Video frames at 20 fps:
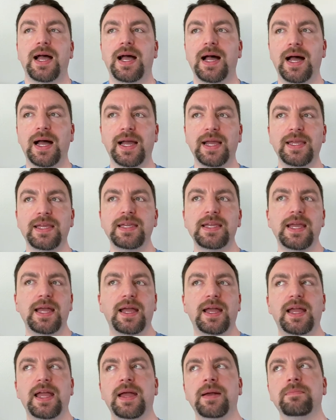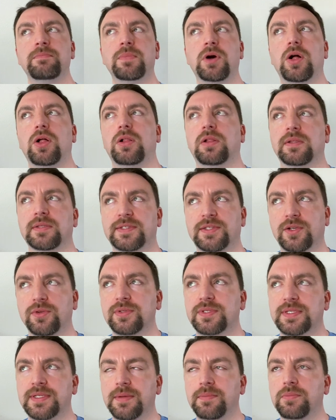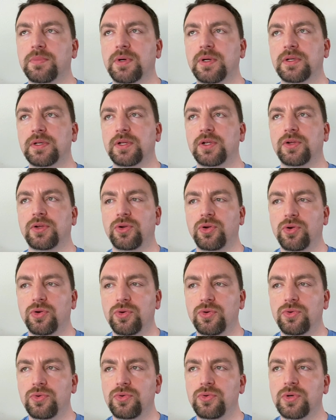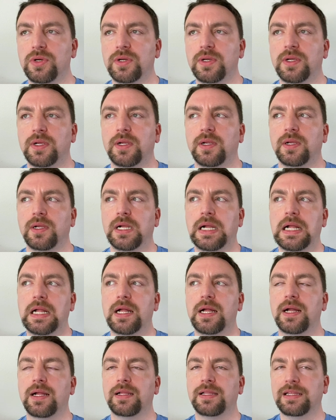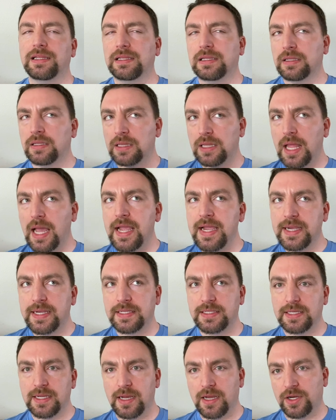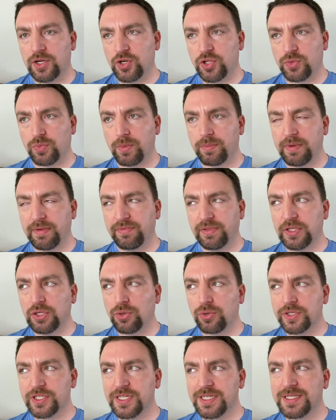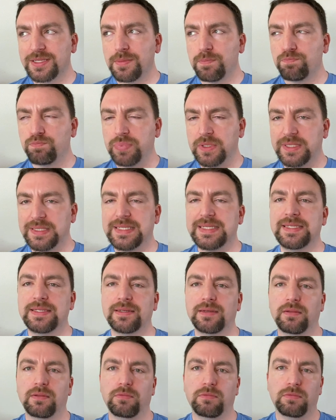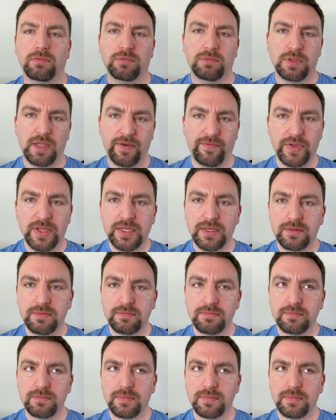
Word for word: I am also someone who liked On Earth We're Briefly Gorgeous, but didn't love it.